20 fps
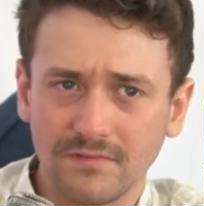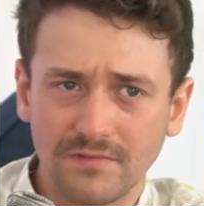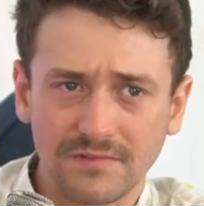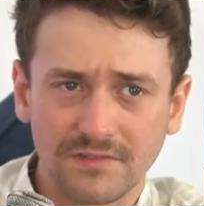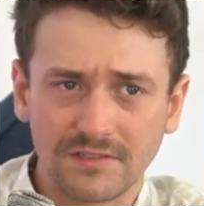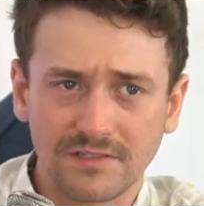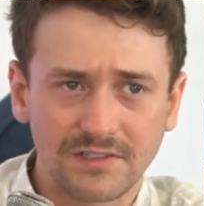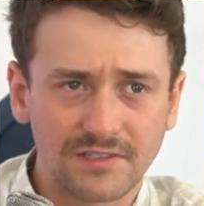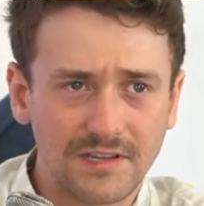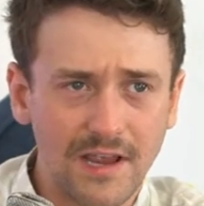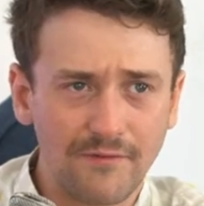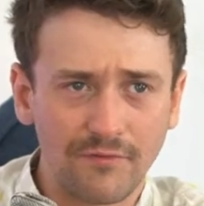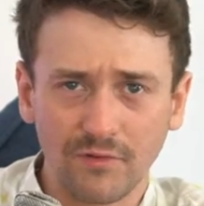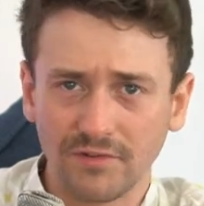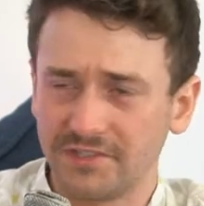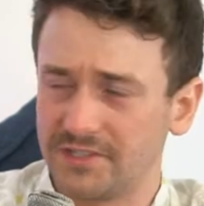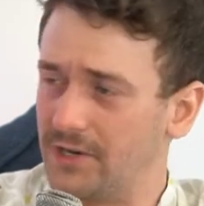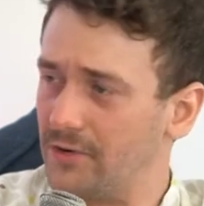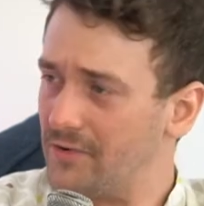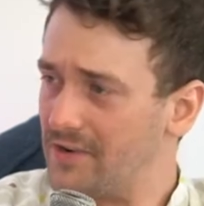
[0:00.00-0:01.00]

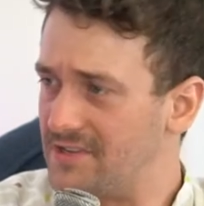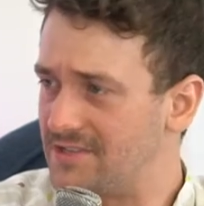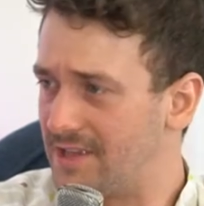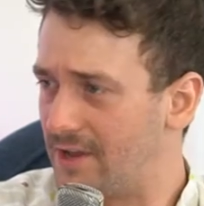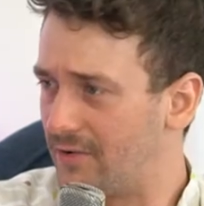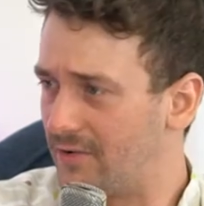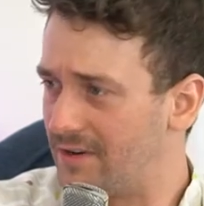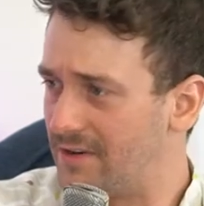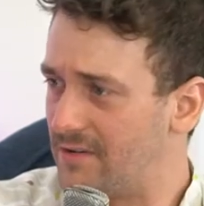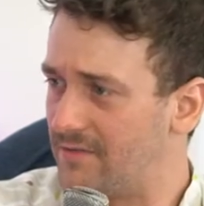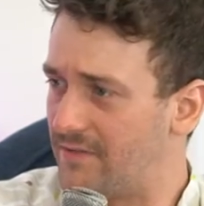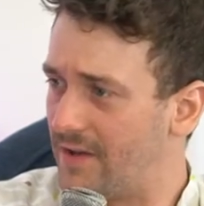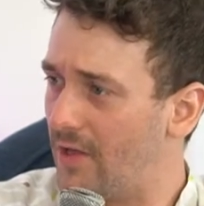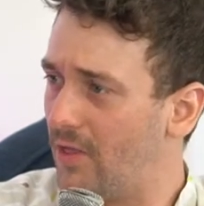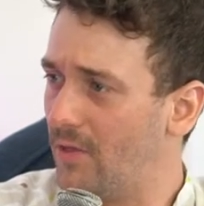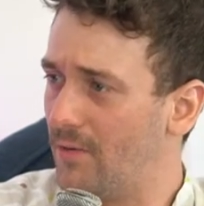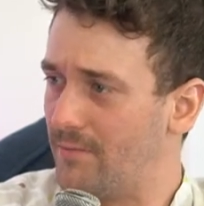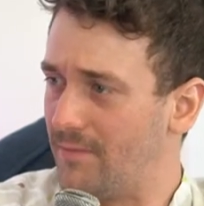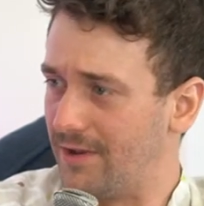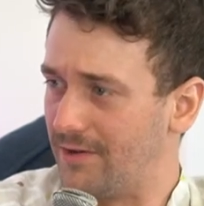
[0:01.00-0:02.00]
several series that are in
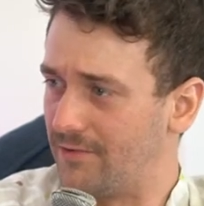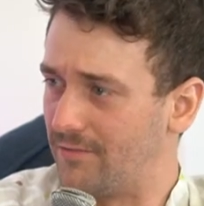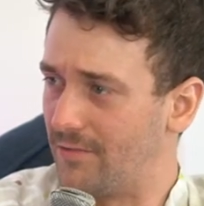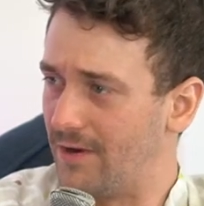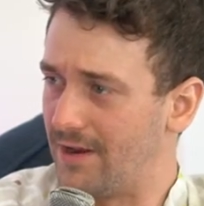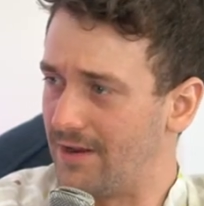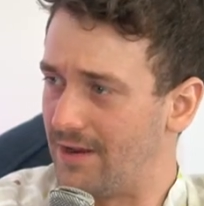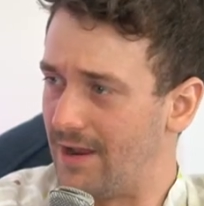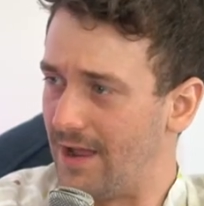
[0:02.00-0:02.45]
development right